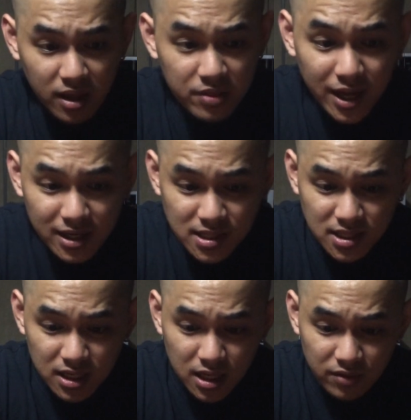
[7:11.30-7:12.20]
that
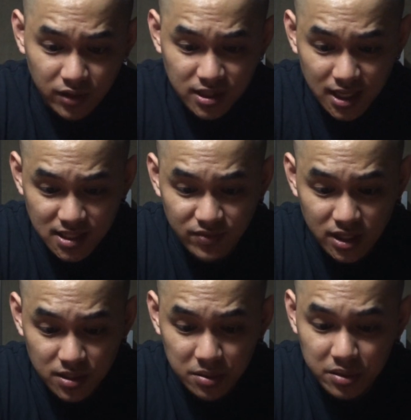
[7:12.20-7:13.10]
is the Vertex
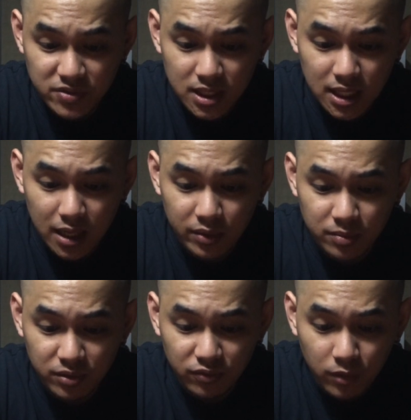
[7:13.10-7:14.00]
V2. You've seen how
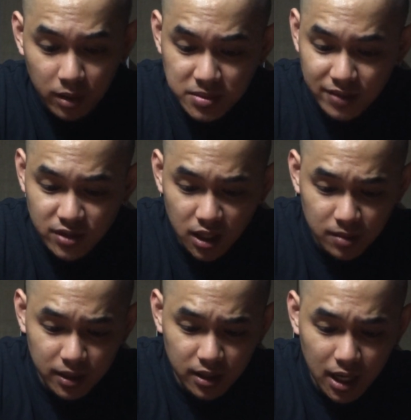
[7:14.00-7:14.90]
it performs. I've
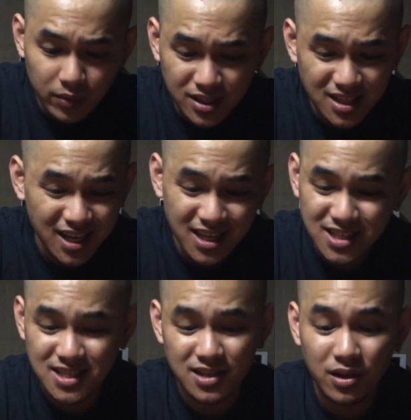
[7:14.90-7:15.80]
talked about how it
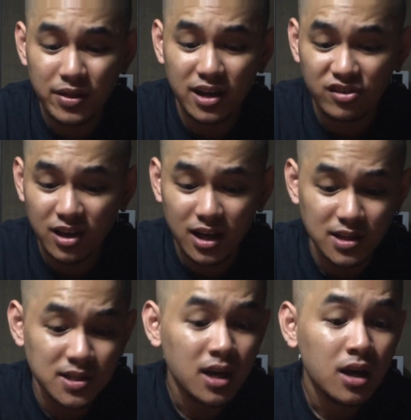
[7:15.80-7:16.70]
tastes and all that
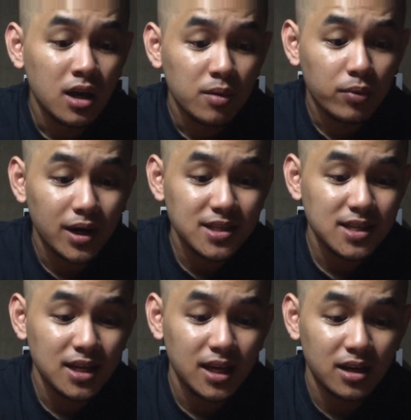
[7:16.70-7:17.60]
jazz.
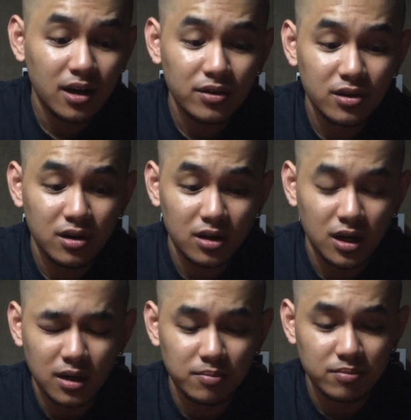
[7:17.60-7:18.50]
Pricing and other
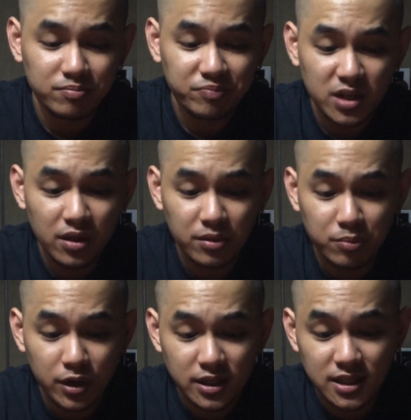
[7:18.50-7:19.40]

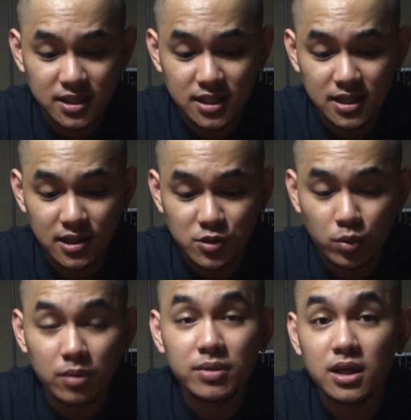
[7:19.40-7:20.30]
pertinent details
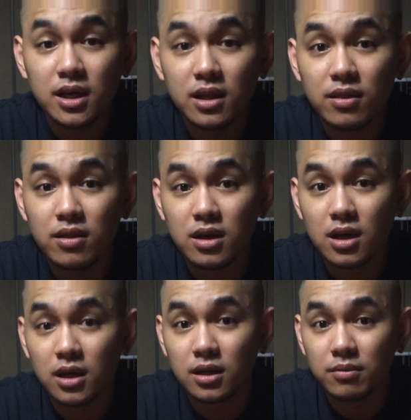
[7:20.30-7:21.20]
will be in the